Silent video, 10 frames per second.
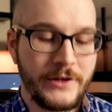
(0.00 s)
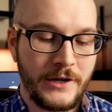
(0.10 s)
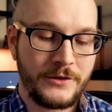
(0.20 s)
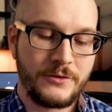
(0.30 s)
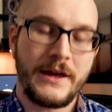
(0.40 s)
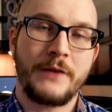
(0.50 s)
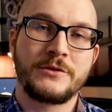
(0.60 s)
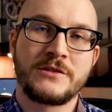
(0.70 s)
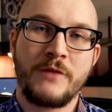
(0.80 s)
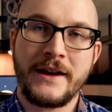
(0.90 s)
really going to do that,
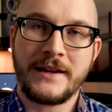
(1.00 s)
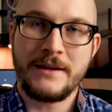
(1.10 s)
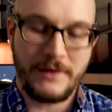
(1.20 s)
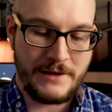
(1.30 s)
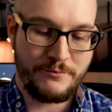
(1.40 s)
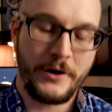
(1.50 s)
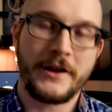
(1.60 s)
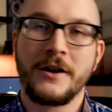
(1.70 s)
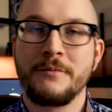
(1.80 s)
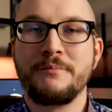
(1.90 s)
which is why I keep like
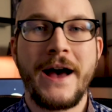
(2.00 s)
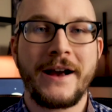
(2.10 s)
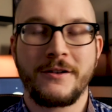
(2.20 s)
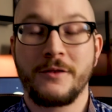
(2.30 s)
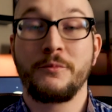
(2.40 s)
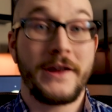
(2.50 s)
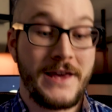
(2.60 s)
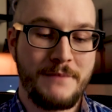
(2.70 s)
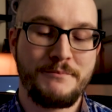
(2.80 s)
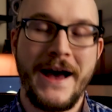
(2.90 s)
putting her back, or
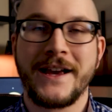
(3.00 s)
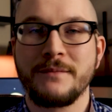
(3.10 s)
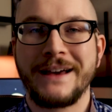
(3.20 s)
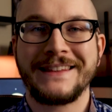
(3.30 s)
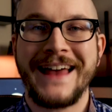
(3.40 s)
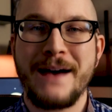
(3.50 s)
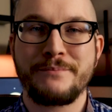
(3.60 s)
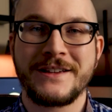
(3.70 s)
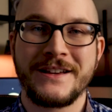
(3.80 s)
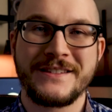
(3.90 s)
putting him back in my
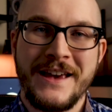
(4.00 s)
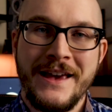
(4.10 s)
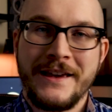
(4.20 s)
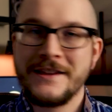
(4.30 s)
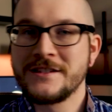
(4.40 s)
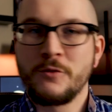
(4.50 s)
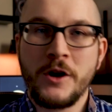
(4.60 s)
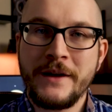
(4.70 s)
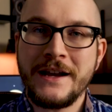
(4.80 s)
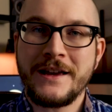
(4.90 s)
lap, because he's
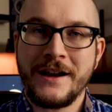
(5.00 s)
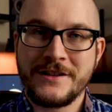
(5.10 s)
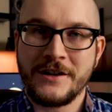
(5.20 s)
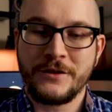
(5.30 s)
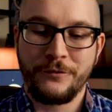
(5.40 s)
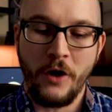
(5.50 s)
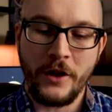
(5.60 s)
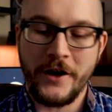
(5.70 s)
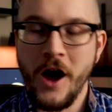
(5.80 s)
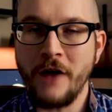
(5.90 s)
squirmy and he kind of starts
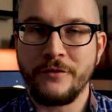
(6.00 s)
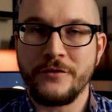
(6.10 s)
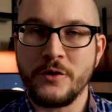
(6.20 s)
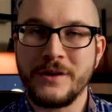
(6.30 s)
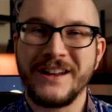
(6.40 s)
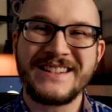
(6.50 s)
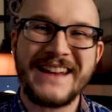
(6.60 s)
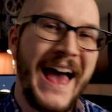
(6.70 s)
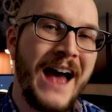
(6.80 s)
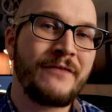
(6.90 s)
falling off of you. He
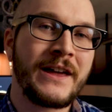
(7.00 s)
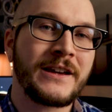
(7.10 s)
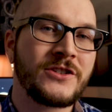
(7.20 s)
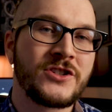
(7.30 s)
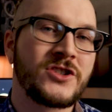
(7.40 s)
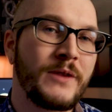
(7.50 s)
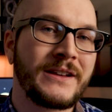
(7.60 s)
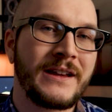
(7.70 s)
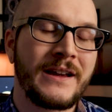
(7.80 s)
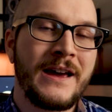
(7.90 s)
doesn't have that
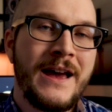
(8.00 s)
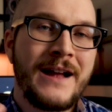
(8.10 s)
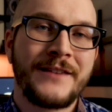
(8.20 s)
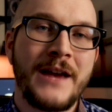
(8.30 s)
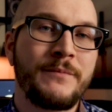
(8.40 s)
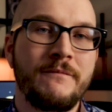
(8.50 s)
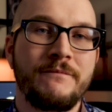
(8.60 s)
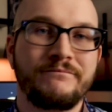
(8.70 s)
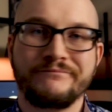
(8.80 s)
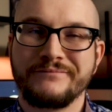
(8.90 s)
constricting type of,
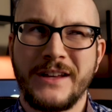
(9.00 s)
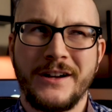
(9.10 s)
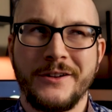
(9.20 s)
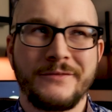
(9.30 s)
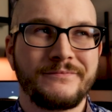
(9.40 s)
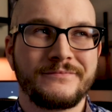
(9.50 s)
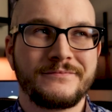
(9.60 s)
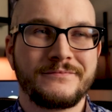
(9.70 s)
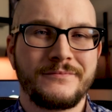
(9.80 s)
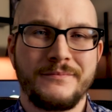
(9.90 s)
I don't know,
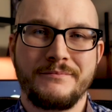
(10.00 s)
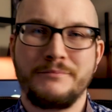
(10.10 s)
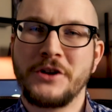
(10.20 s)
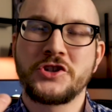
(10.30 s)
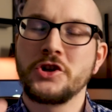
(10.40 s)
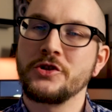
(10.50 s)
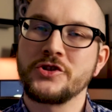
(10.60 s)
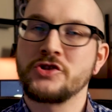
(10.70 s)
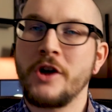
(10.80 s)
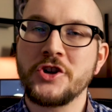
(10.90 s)
muscular
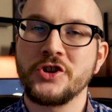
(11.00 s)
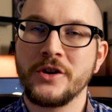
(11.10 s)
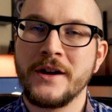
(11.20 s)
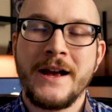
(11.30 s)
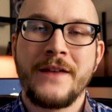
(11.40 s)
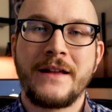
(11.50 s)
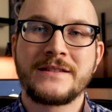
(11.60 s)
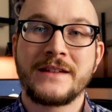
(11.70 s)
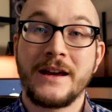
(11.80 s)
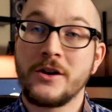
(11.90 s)
structure
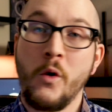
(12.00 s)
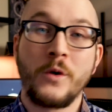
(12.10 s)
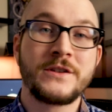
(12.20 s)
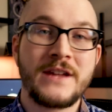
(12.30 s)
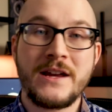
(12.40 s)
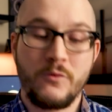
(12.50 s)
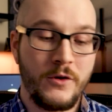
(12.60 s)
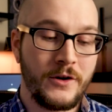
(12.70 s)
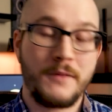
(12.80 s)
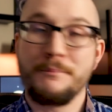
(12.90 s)
that say a corn snake
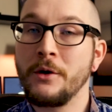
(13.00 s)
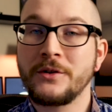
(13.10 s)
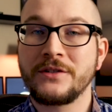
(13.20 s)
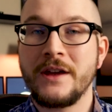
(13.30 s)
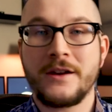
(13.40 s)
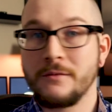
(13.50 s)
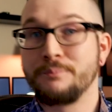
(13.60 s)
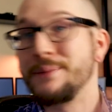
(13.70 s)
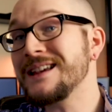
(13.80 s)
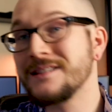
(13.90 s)
would, or a milk snake, or
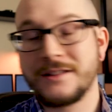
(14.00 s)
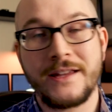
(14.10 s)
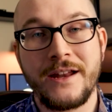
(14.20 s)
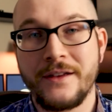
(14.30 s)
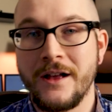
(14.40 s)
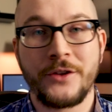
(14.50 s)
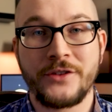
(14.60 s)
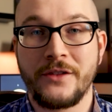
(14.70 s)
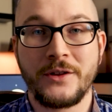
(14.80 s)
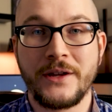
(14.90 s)
basically anything else on the